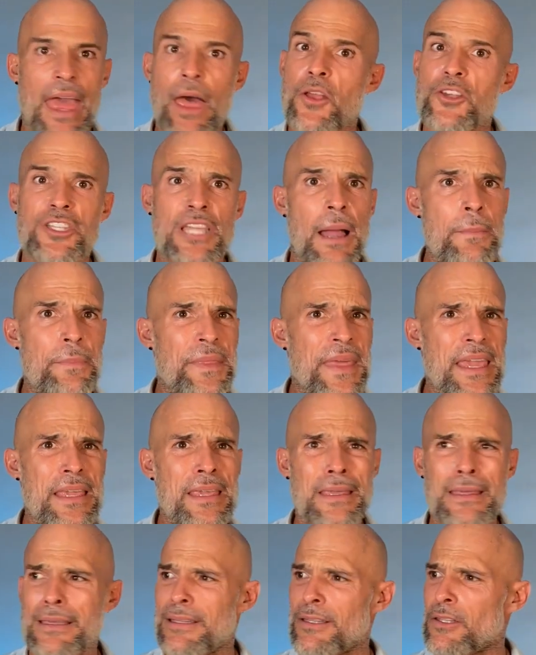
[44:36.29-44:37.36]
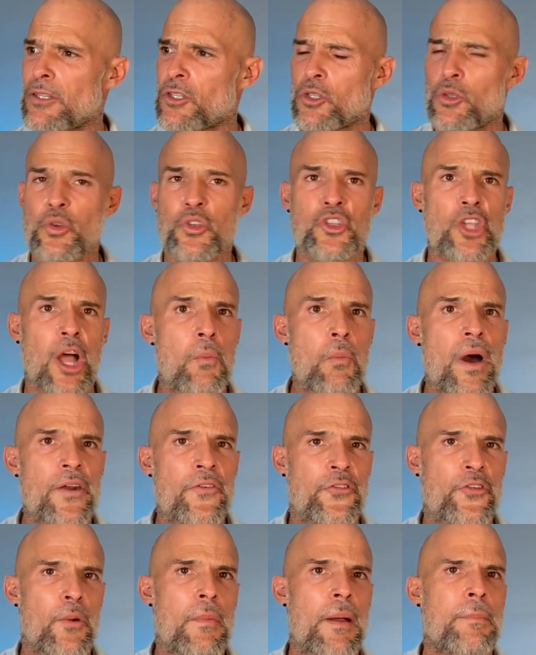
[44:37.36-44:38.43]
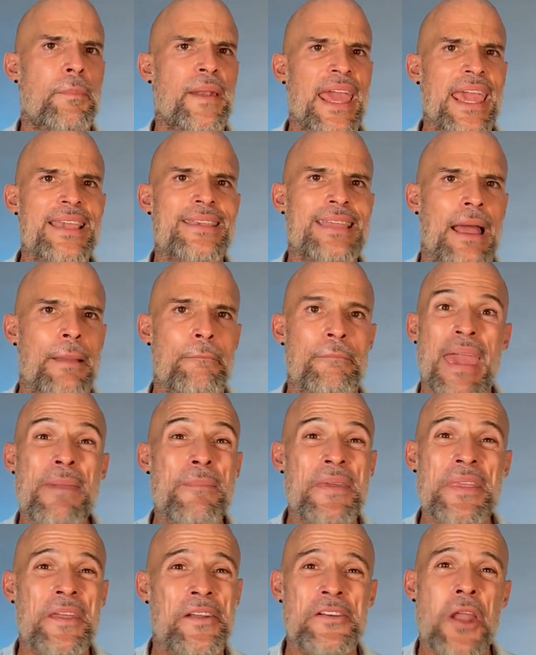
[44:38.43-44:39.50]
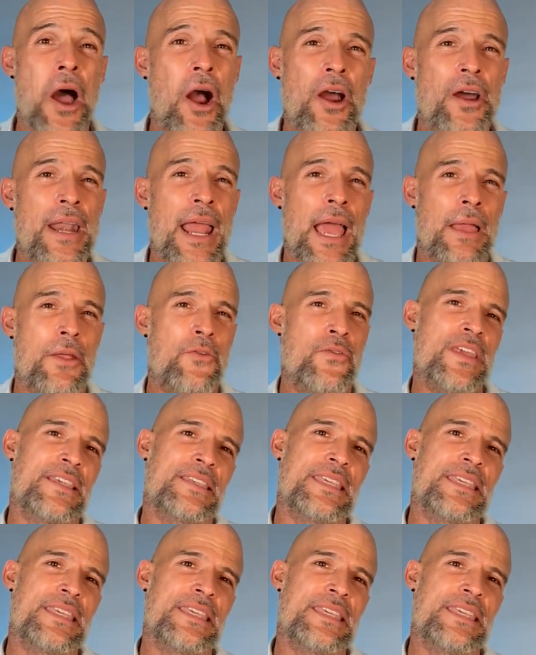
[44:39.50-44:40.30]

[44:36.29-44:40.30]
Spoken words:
tell something to someone from a place that maybe they're not gonna